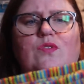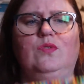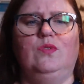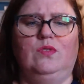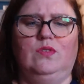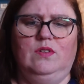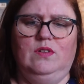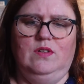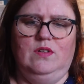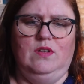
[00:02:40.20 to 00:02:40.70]

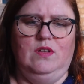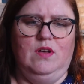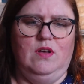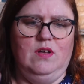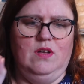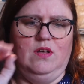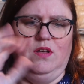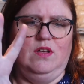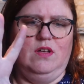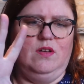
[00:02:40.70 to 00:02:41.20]
all
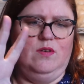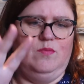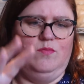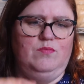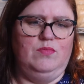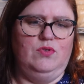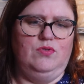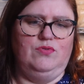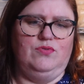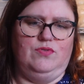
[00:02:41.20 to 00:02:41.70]

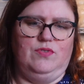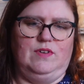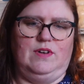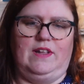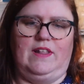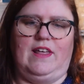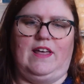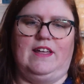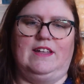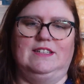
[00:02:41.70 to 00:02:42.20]
poof
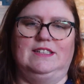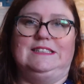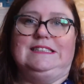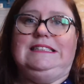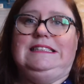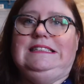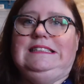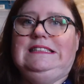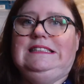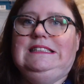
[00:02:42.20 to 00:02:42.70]
like that.
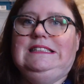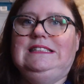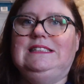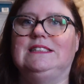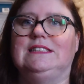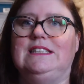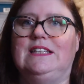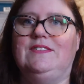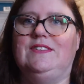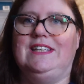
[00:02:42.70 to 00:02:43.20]
Oh,
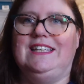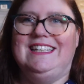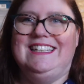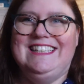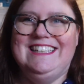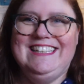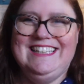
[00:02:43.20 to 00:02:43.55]
it's lovely.